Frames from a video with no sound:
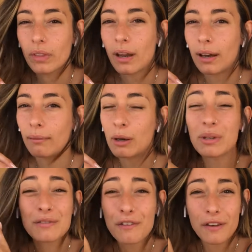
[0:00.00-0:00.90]
and it
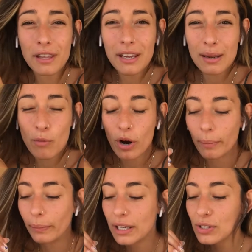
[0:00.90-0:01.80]
wasn't fulfilling anymore.
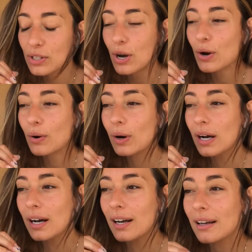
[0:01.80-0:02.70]
And so
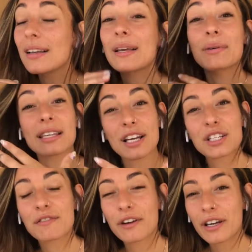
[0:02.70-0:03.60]
it was
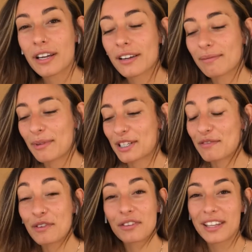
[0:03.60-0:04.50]
actually very much of
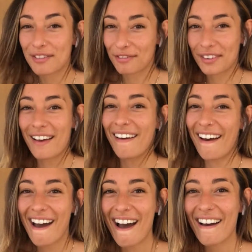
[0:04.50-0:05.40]
a relief.
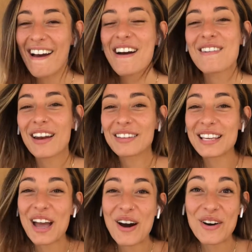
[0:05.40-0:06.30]
And I was
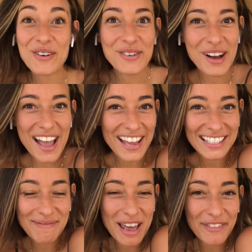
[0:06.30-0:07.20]
like, oh, I get
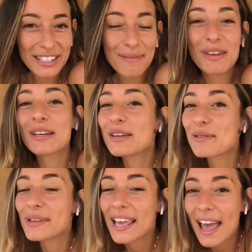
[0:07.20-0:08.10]
to manifest something
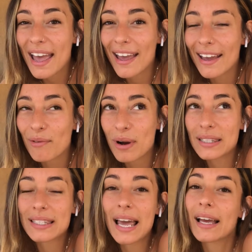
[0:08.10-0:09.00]
new, yay,
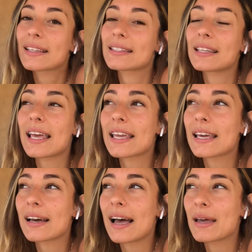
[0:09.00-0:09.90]
what's next? Like
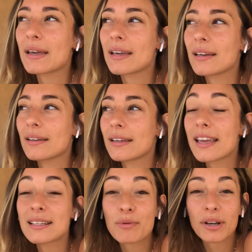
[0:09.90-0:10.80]
I
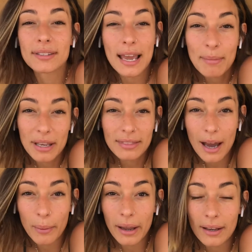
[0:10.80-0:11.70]
gained more excitement
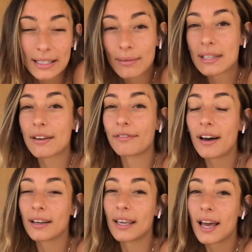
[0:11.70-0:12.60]
that way, because I was like,
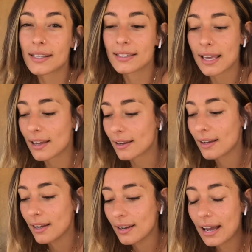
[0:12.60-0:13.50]
fuck yes, like
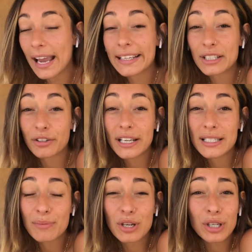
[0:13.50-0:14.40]
I get to create
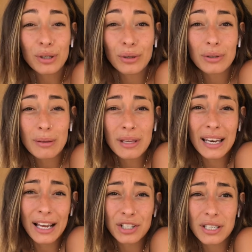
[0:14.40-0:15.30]
something new, something that
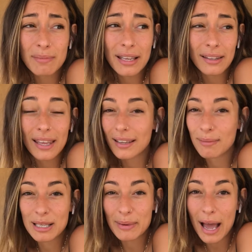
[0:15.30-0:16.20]
actually
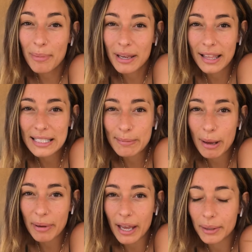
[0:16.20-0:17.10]
makes me happy, lights me up
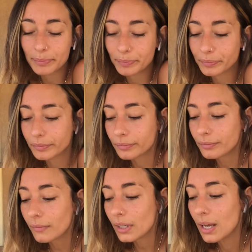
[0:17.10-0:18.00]
again.
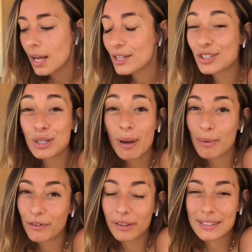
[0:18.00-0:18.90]
So you might be
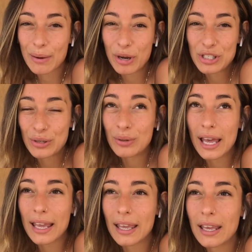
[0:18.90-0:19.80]
feeling the same way too,
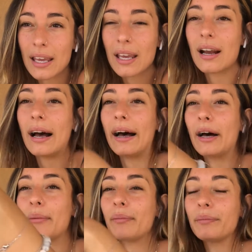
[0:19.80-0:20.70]
like
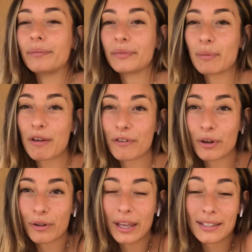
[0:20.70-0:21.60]
might feel
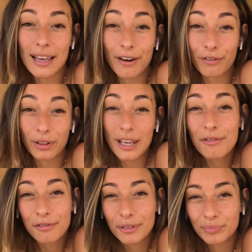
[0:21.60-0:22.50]
like a sigh of relief